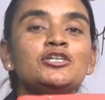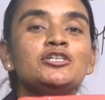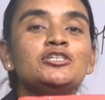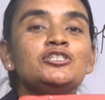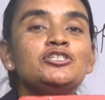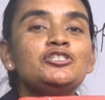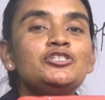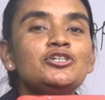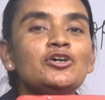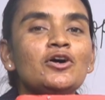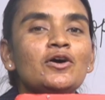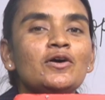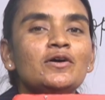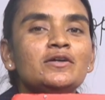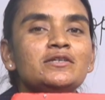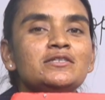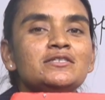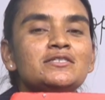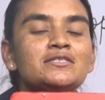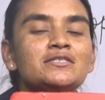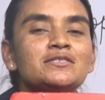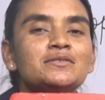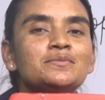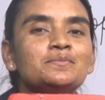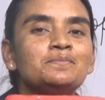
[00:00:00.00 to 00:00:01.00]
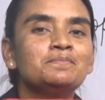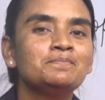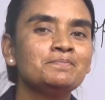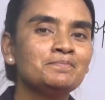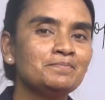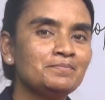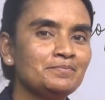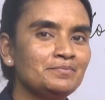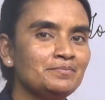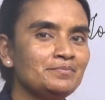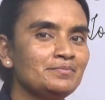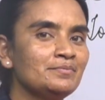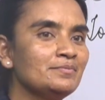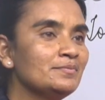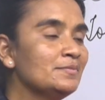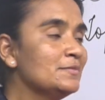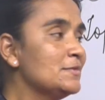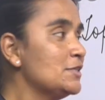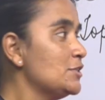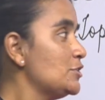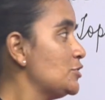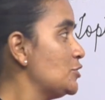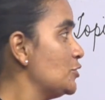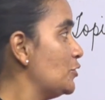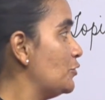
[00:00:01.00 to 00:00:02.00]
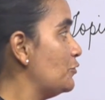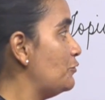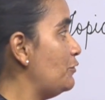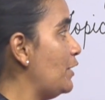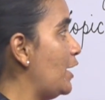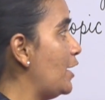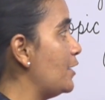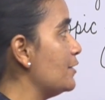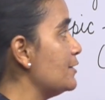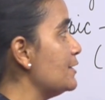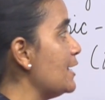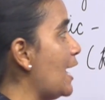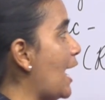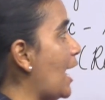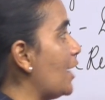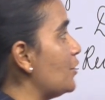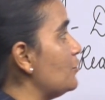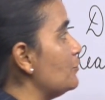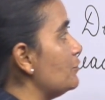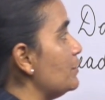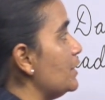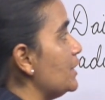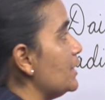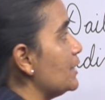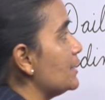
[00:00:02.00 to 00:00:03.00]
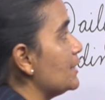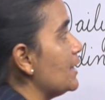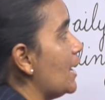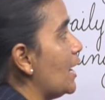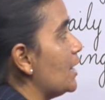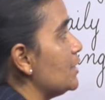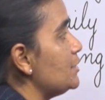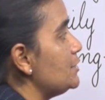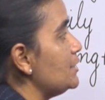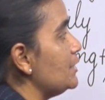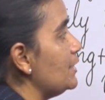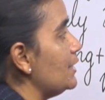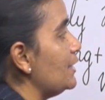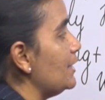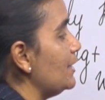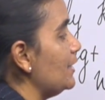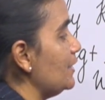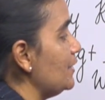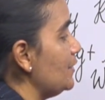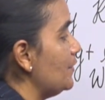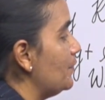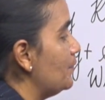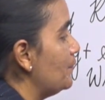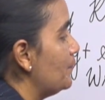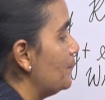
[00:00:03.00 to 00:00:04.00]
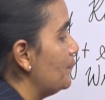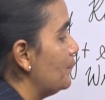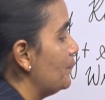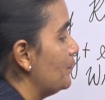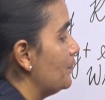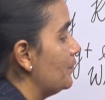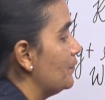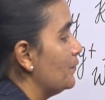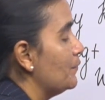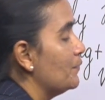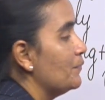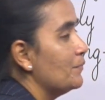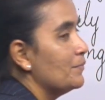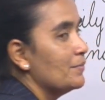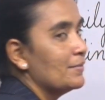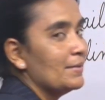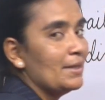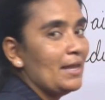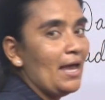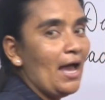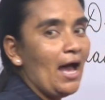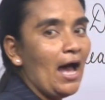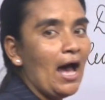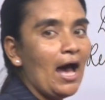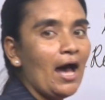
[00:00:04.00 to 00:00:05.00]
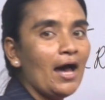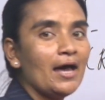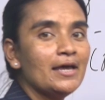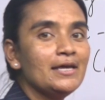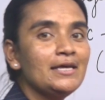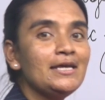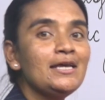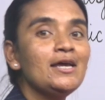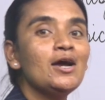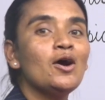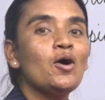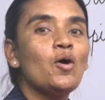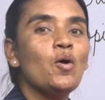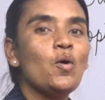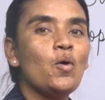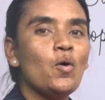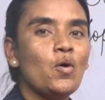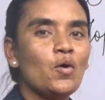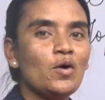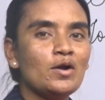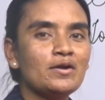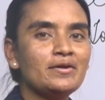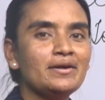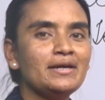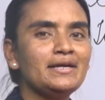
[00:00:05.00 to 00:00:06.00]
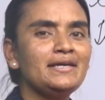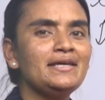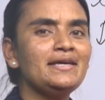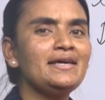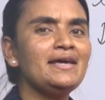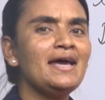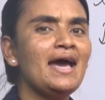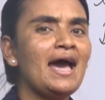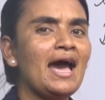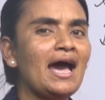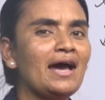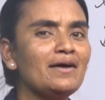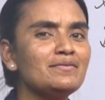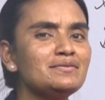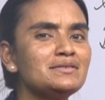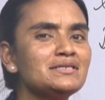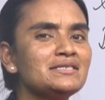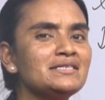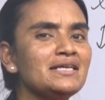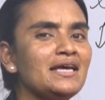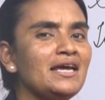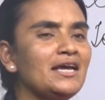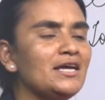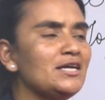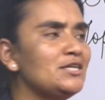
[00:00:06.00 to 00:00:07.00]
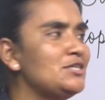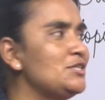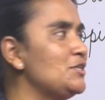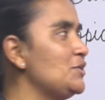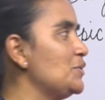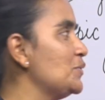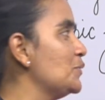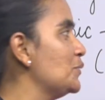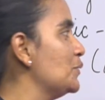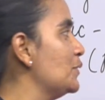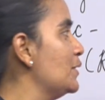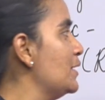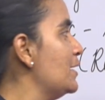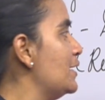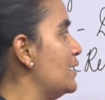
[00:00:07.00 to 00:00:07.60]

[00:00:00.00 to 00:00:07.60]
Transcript: joins. So, where can we get it? I already have said you,